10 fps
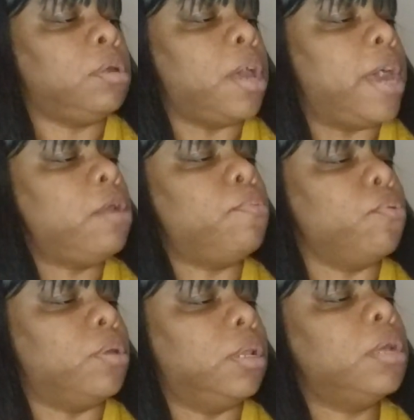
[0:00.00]

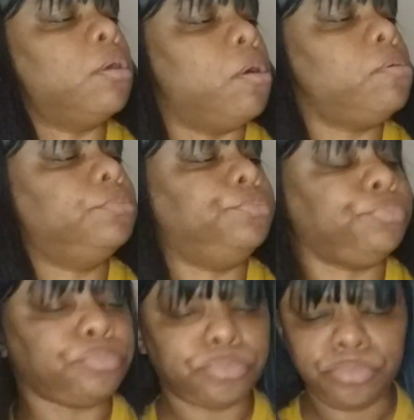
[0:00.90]
Edible glitter.
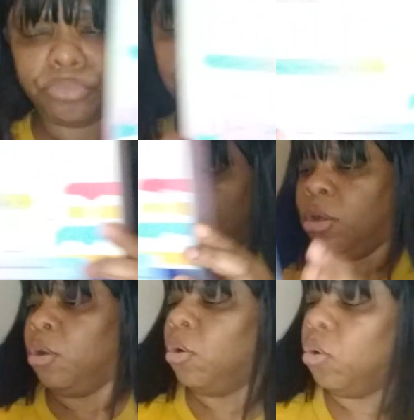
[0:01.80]

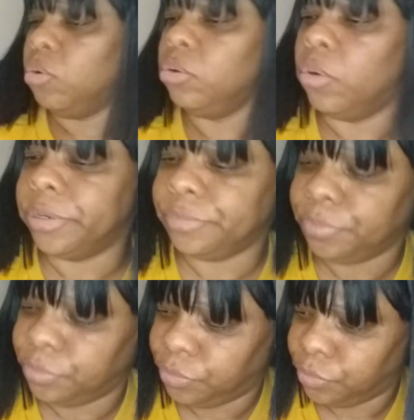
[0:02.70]
Hold on.
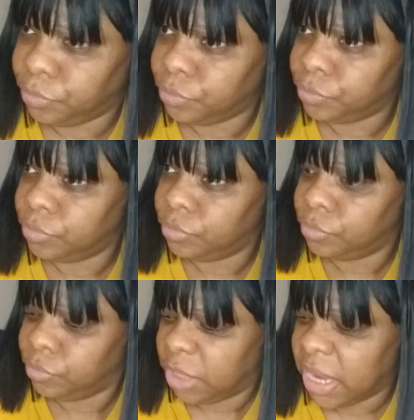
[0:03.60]

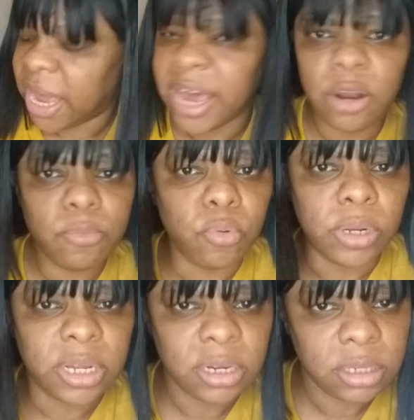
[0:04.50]
They got edible
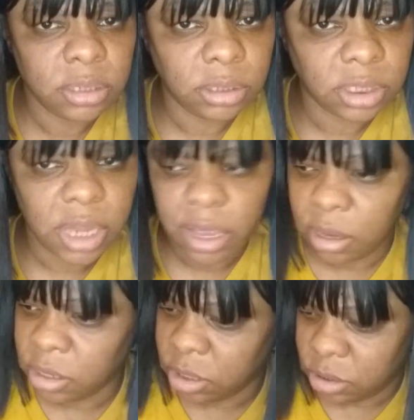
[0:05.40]
glitter in this cake
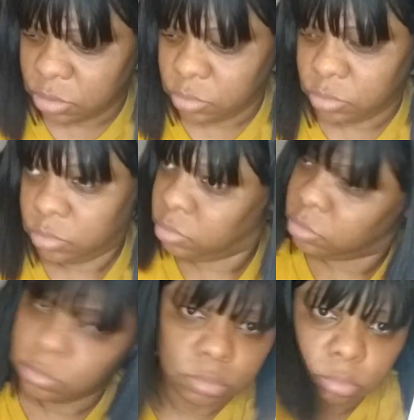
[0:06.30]
in it.
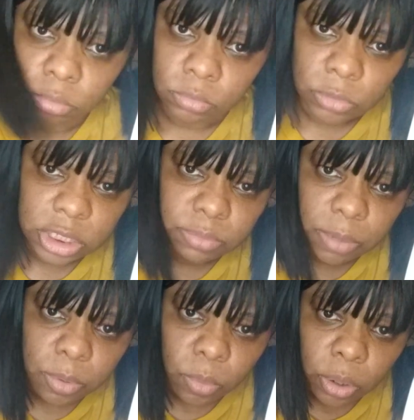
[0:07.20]
This
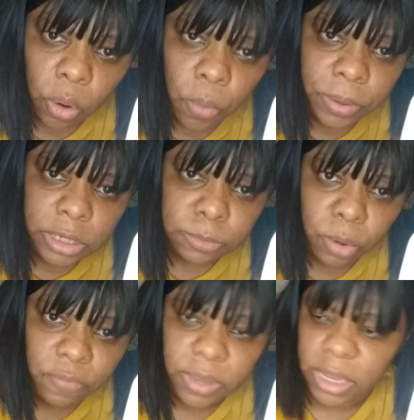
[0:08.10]
make me want to open this
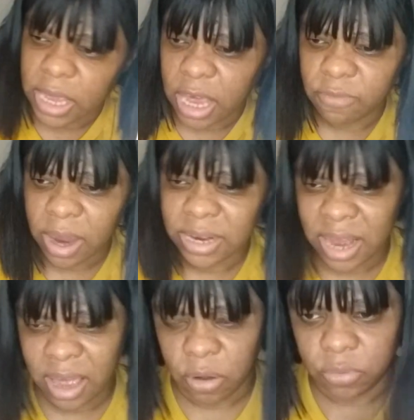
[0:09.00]
birthday cake right
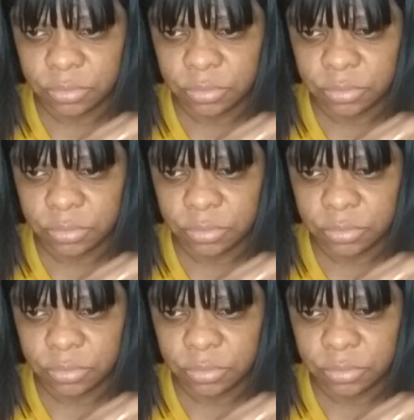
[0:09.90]
now.